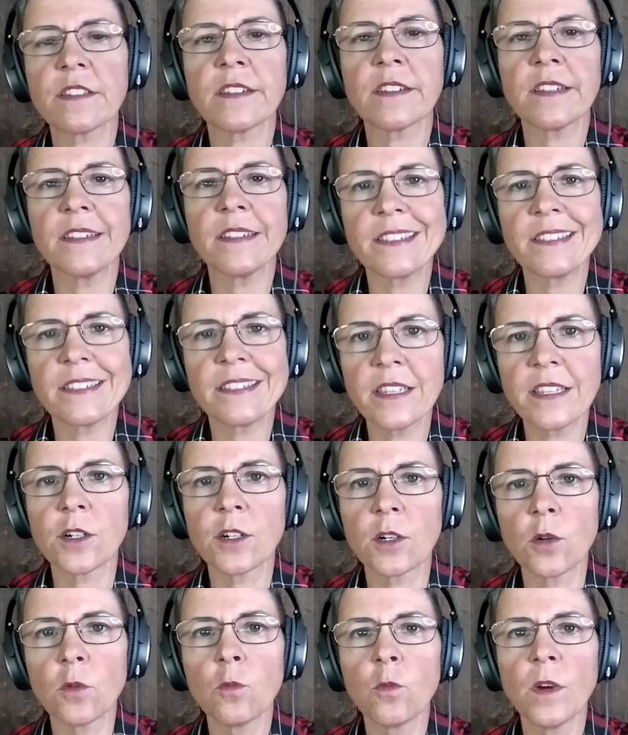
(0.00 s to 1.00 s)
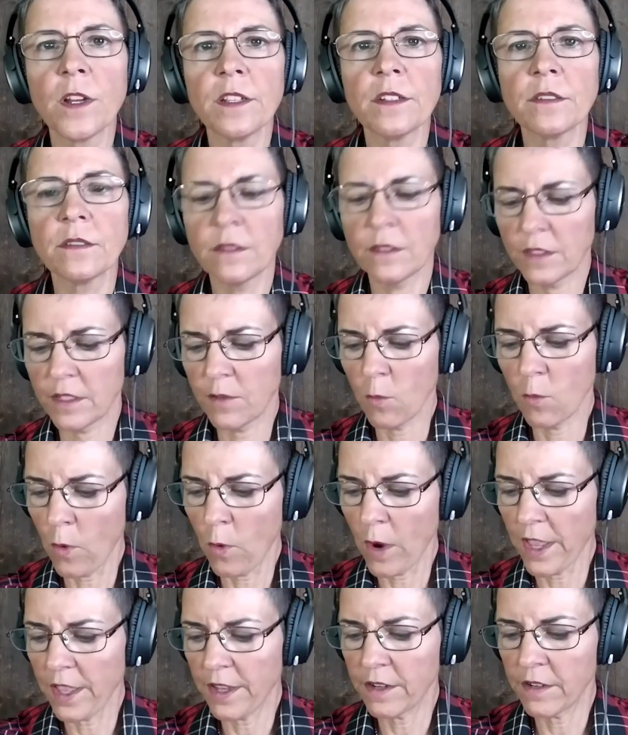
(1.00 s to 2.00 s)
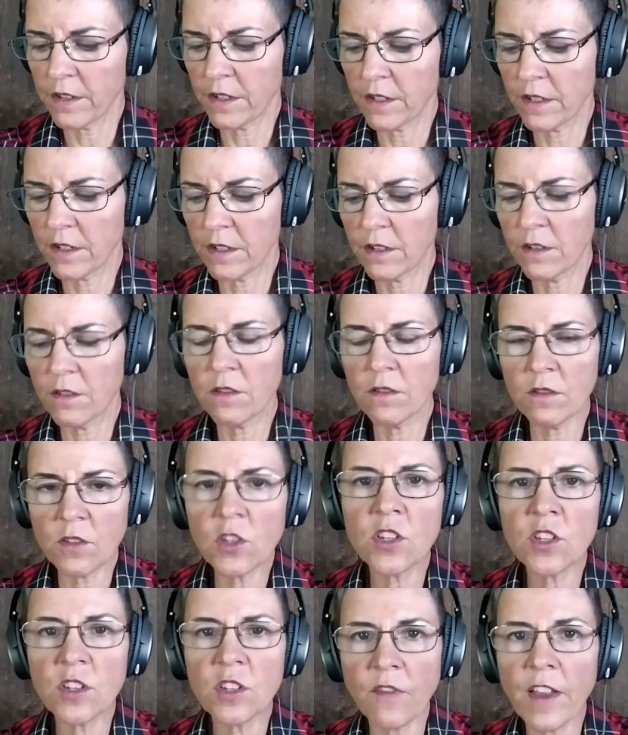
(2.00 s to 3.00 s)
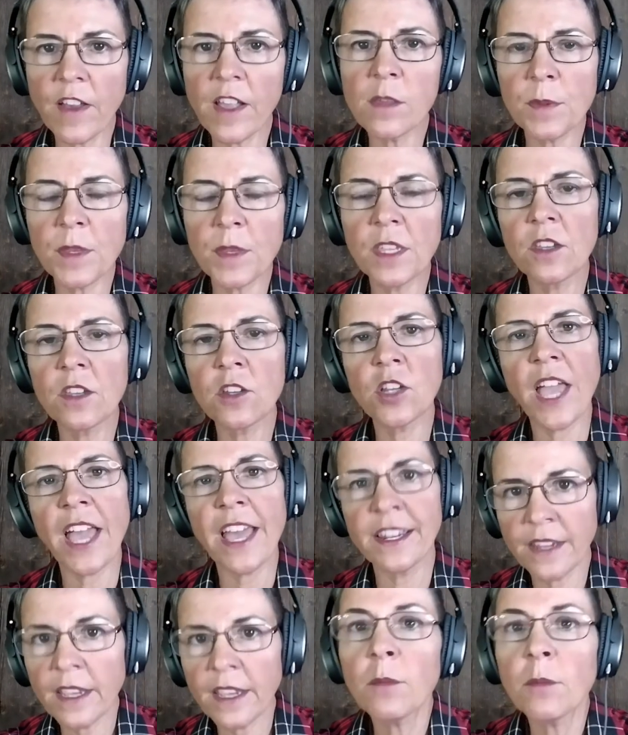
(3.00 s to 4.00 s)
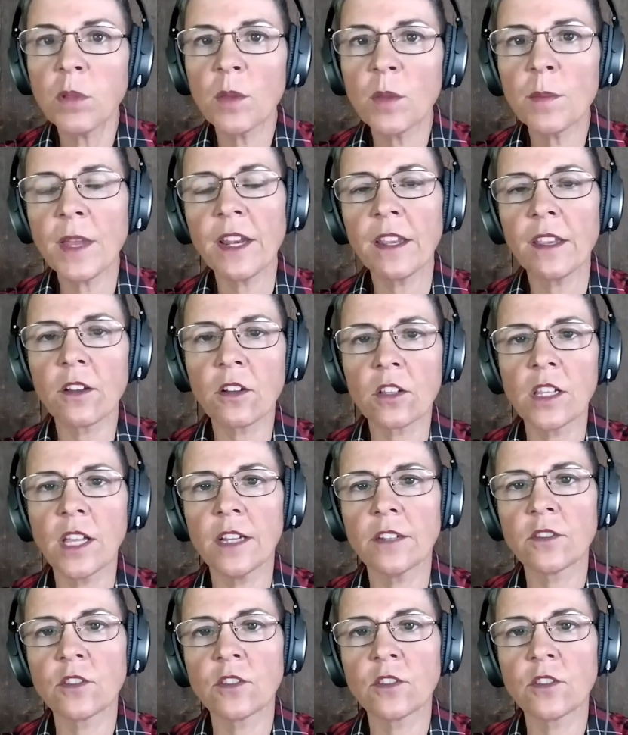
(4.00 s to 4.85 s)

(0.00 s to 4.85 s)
consider when developing and implementing your cloud